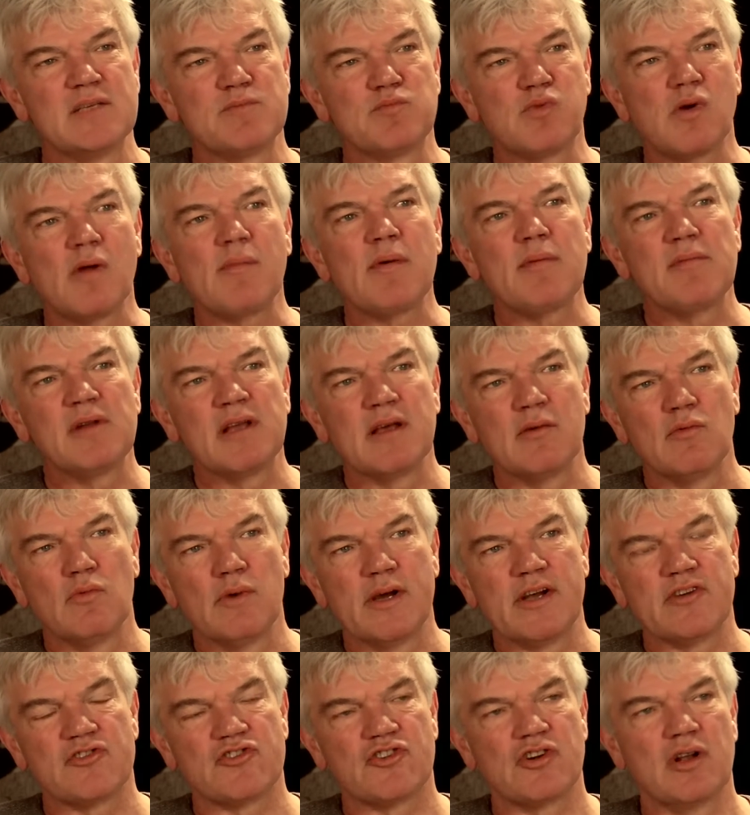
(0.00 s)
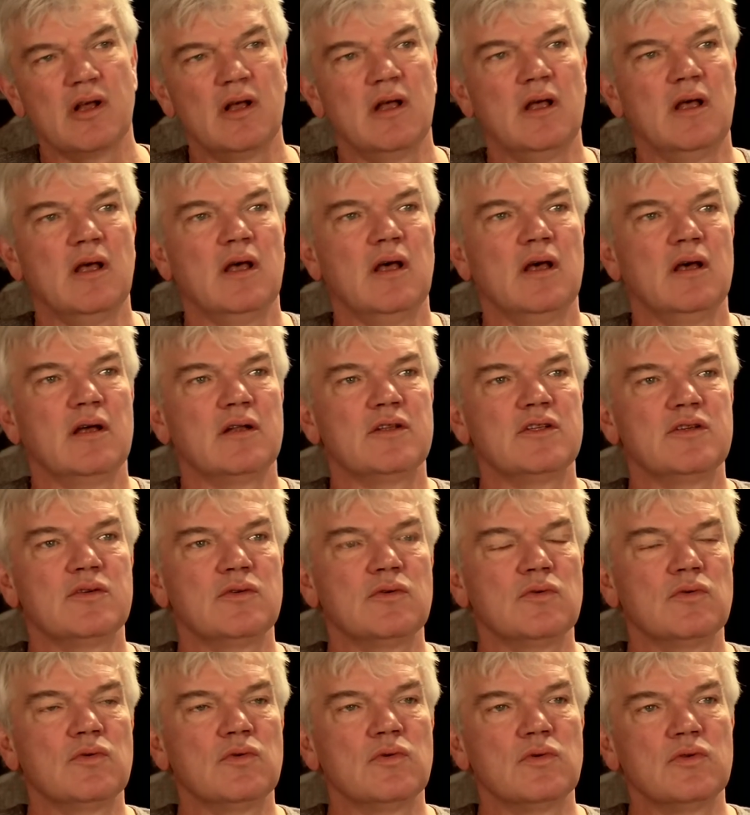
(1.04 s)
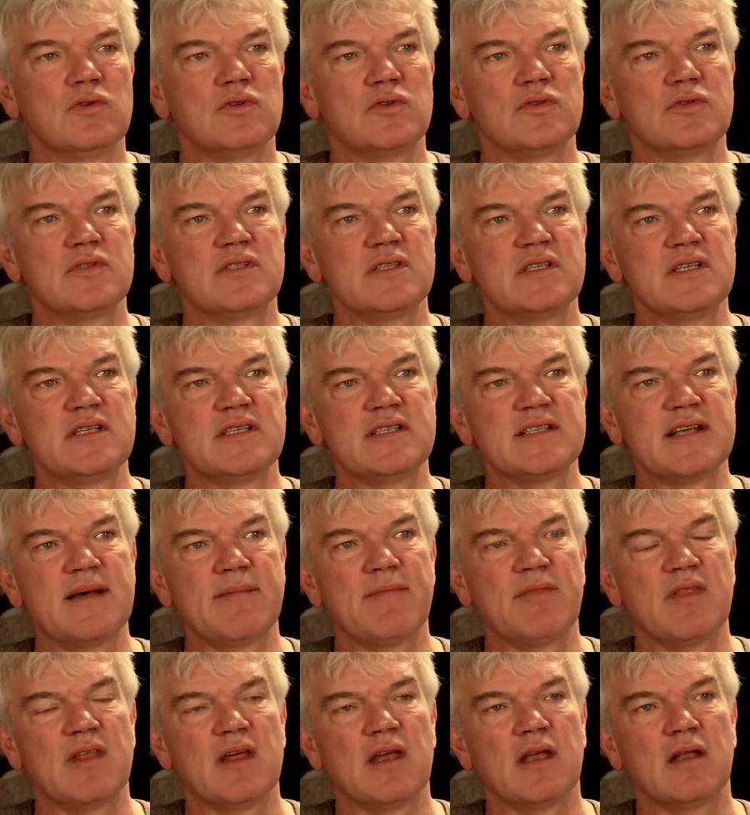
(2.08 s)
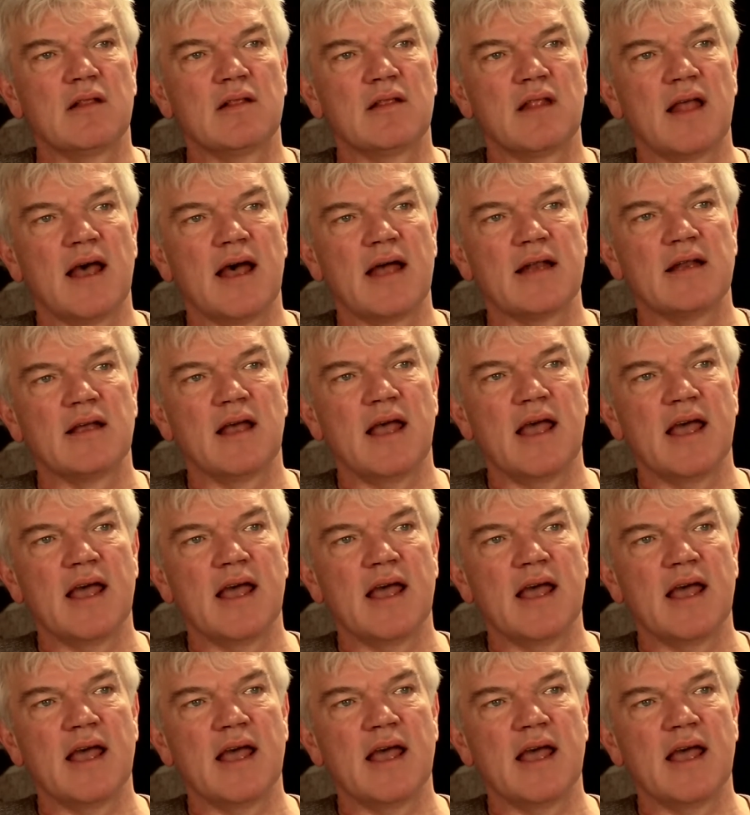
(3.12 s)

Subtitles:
probably a wish to see something that